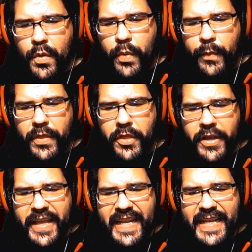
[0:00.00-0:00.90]
When we
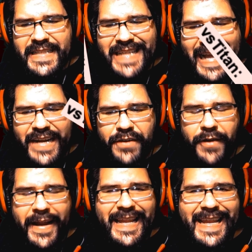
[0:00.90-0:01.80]
look at his Titan
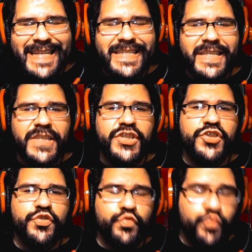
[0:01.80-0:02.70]
grade, he is
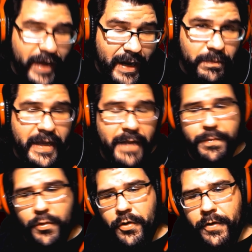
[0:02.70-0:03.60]
extremely
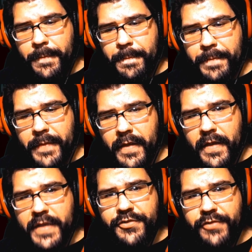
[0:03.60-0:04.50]
important.
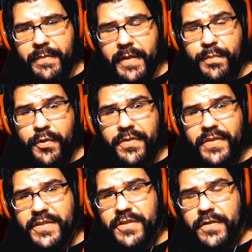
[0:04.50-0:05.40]

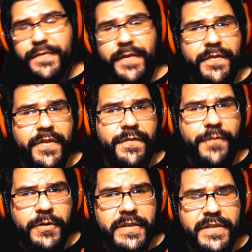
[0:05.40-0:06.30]
This goes for even the
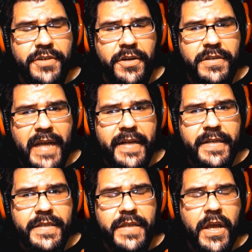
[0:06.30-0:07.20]
14-star Titans,